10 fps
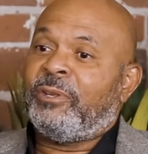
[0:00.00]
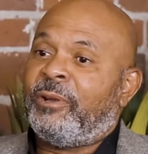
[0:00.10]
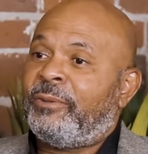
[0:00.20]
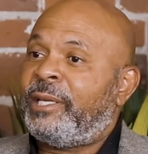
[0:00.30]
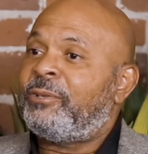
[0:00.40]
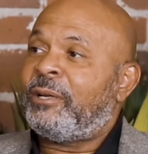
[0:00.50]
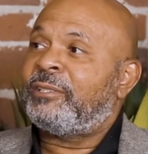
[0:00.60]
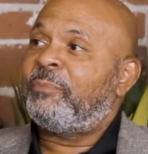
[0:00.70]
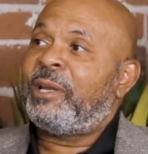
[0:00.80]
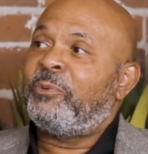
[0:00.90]
they talk
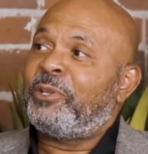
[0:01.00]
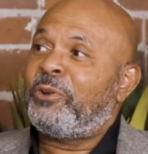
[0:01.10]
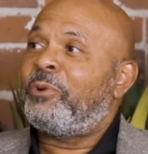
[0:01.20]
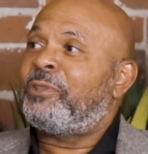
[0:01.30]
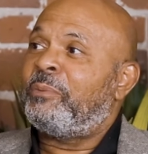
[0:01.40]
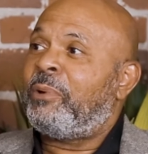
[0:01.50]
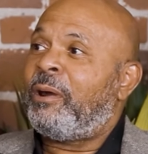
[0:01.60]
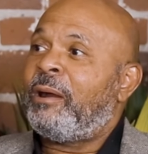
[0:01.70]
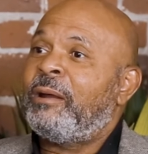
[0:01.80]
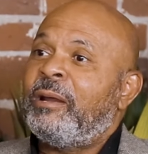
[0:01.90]
to somebody when they're going to the
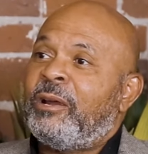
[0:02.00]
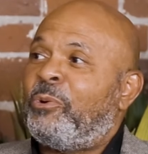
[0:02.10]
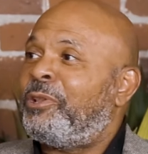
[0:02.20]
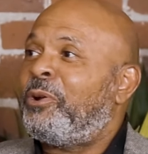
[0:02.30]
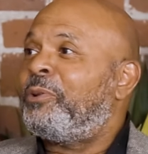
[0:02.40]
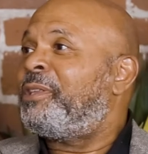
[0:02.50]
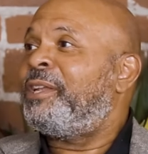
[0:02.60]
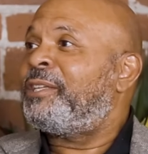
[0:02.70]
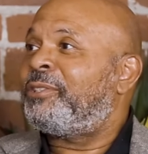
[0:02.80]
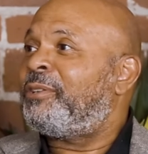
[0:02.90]
bar, when they're going to
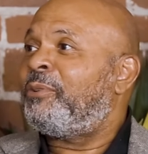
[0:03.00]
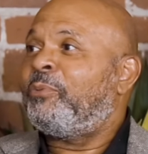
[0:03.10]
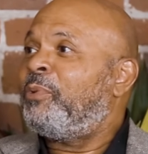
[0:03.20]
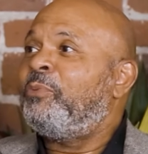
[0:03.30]
the necessary room.